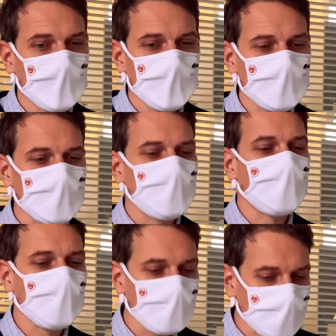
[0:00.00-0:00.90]

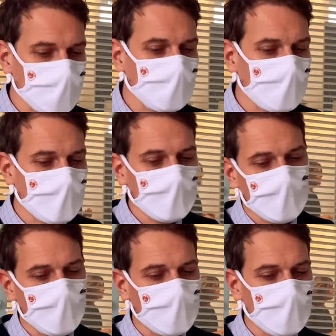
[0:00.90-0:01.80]
smaller
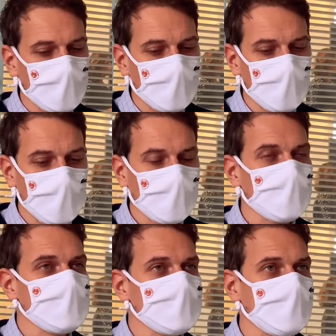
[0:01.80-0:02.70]

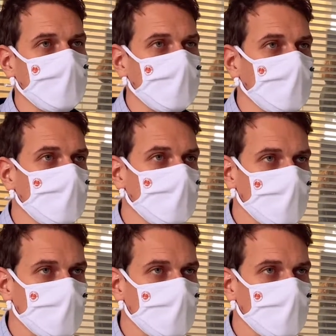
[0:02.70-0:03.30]
languages B here in